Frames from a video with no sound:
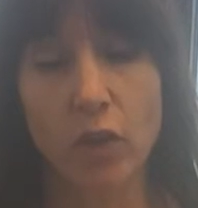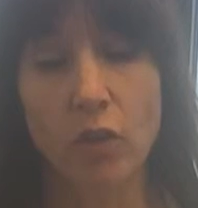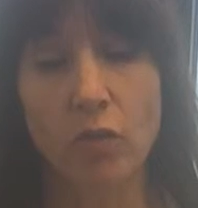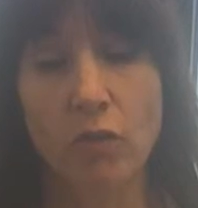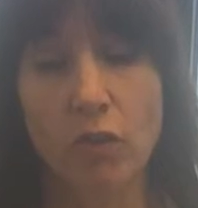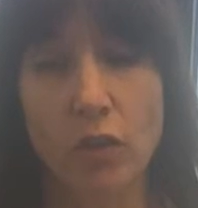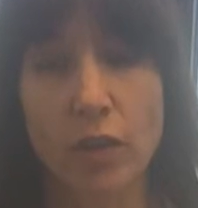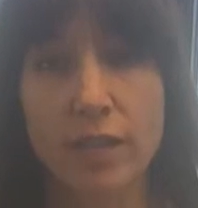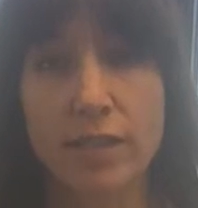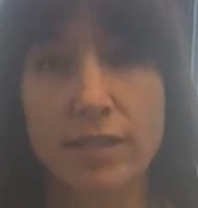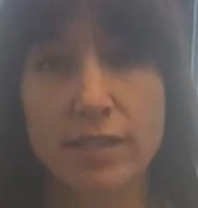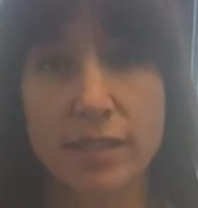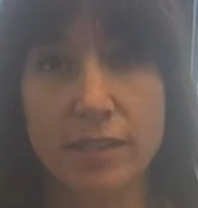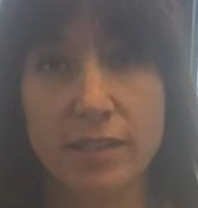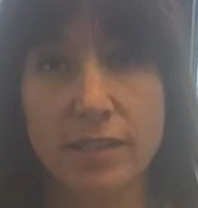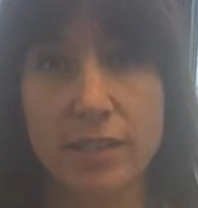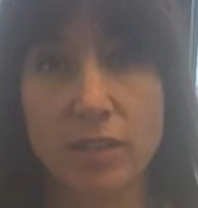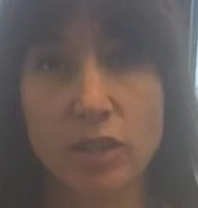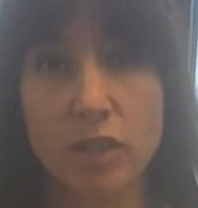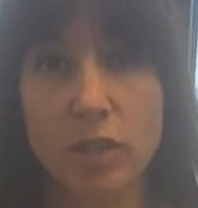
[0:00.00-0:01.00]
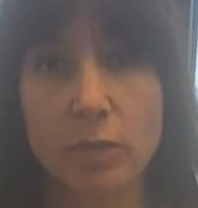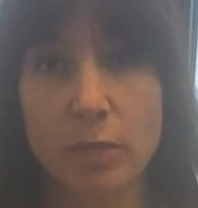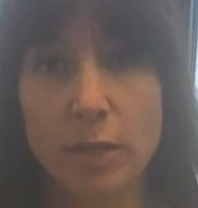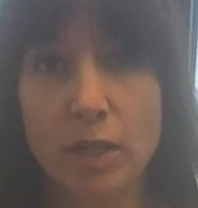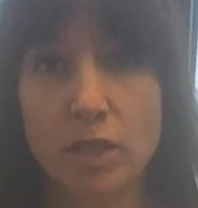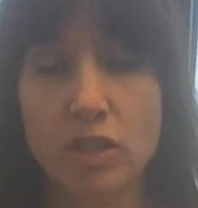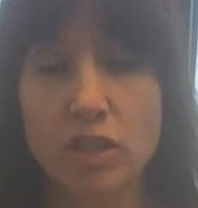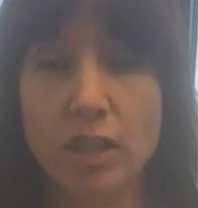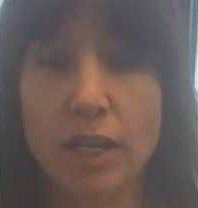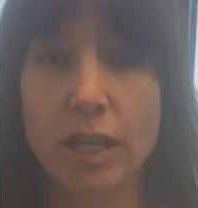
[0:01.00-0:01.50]
For instance, there could
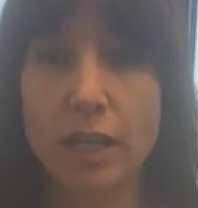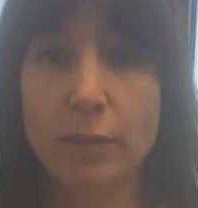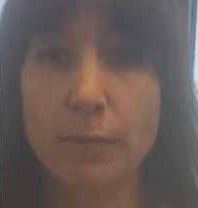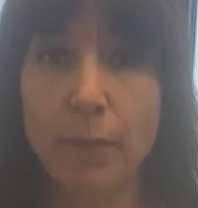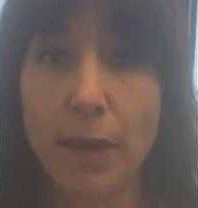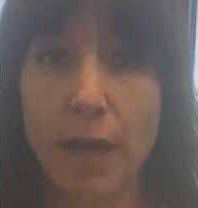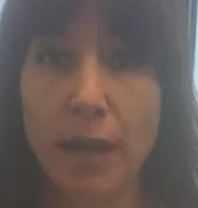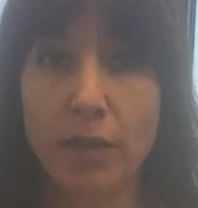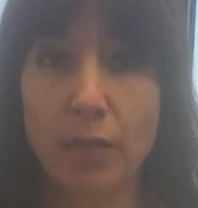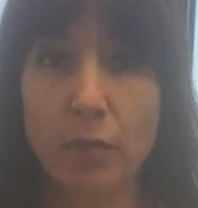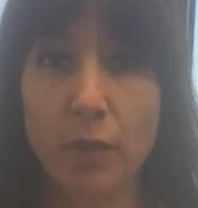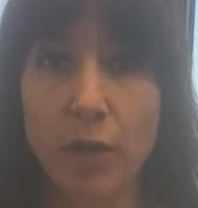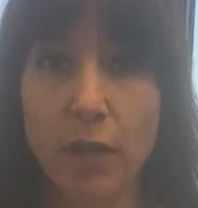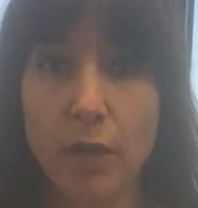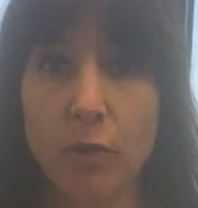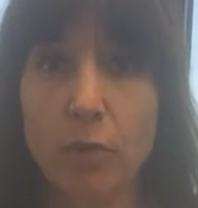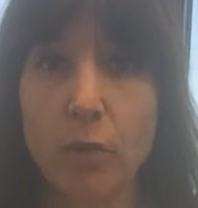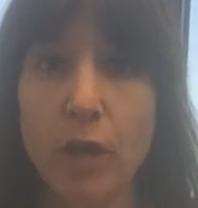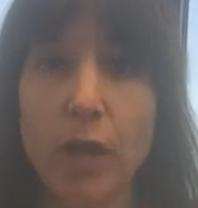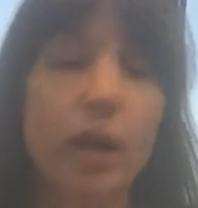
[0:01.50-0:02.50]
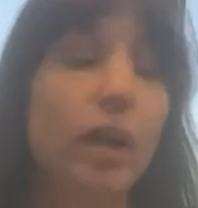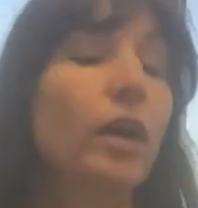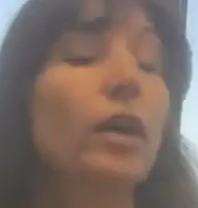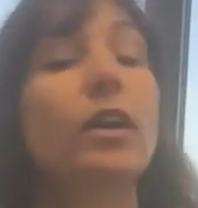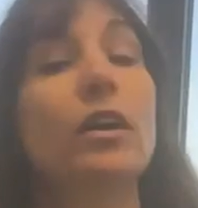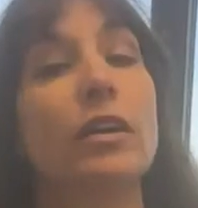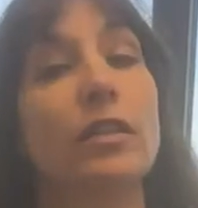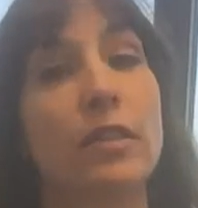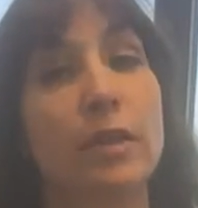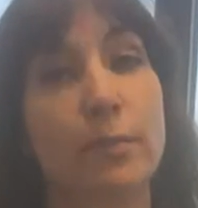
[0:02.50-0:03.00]
be a genetic pathway
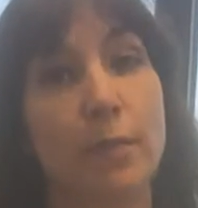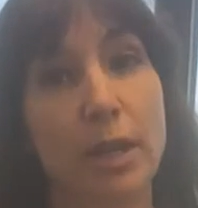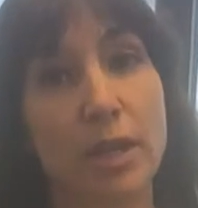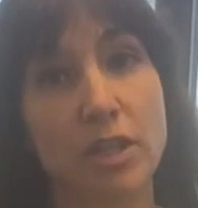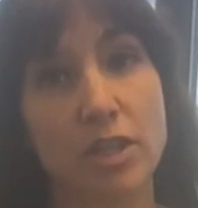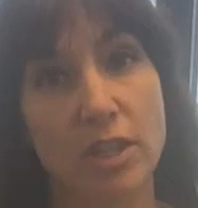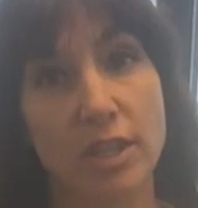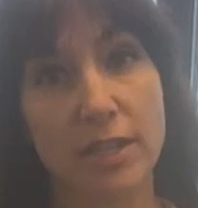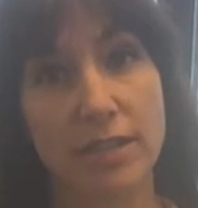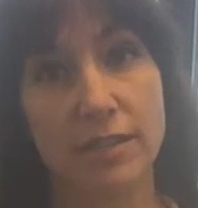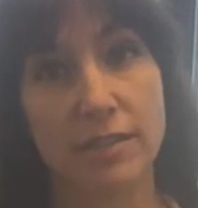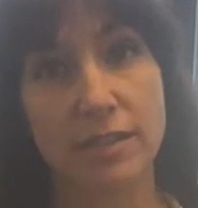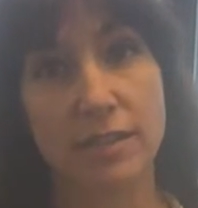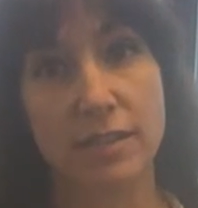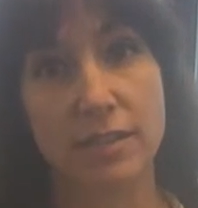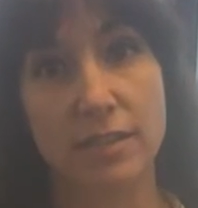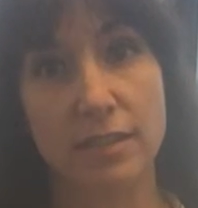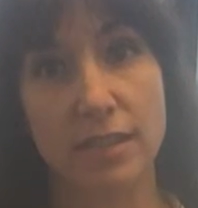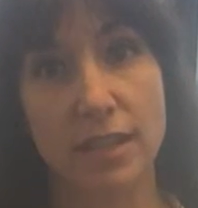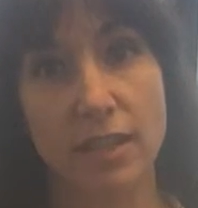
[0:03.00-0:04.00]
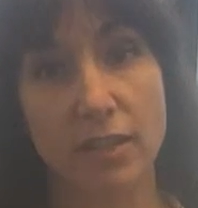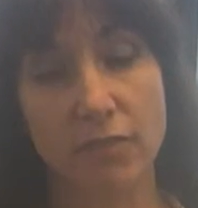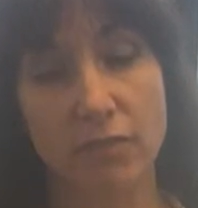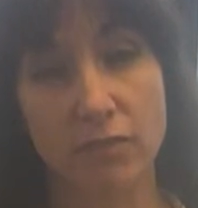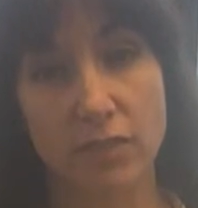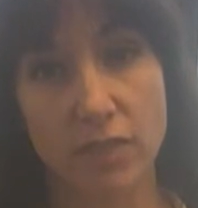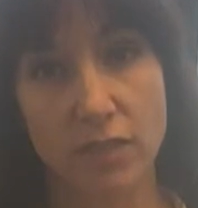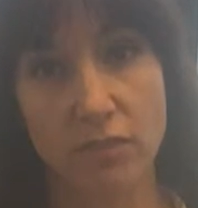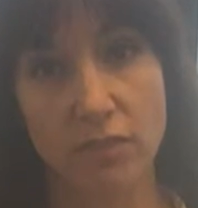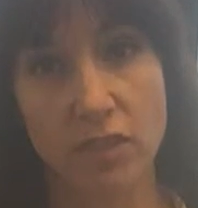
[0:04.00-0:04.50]
where the patient is
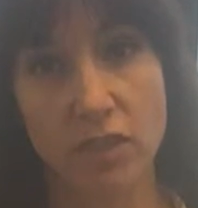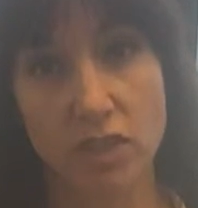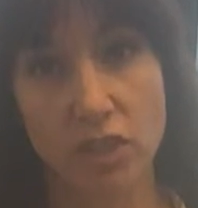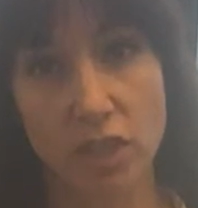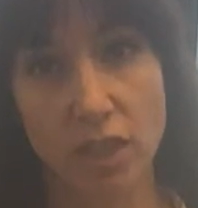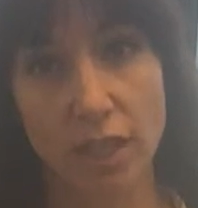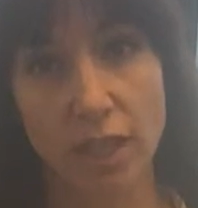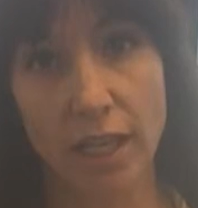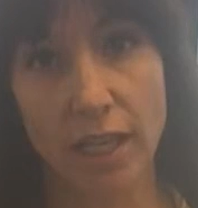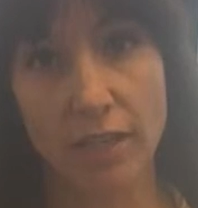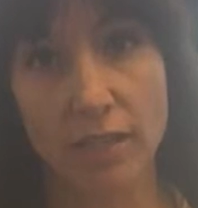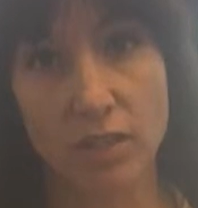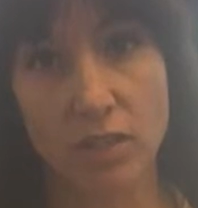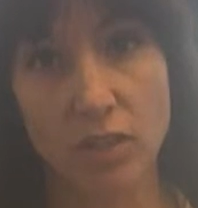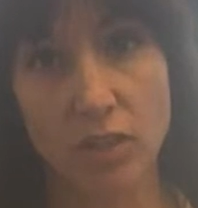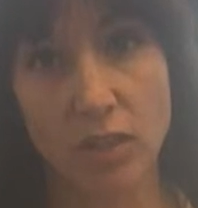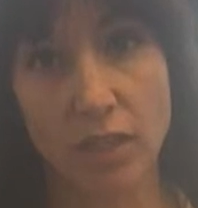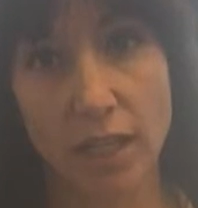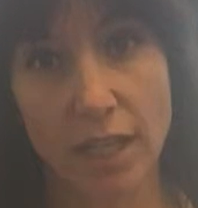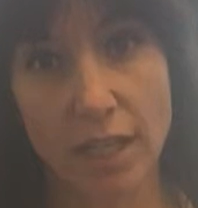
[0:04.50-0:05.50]
deficient in a certain